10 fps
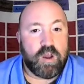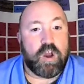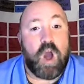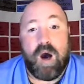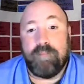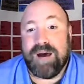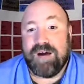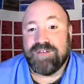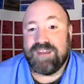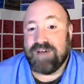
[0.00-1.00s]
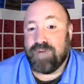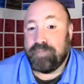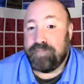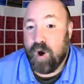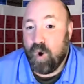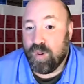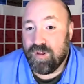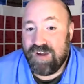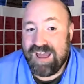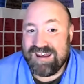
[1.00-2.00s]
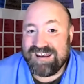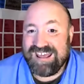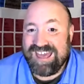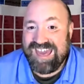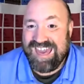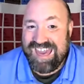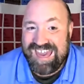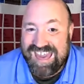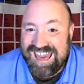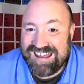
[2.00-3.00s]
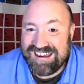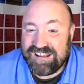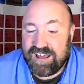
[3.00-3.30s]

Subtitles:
Compounds that have a polar end and a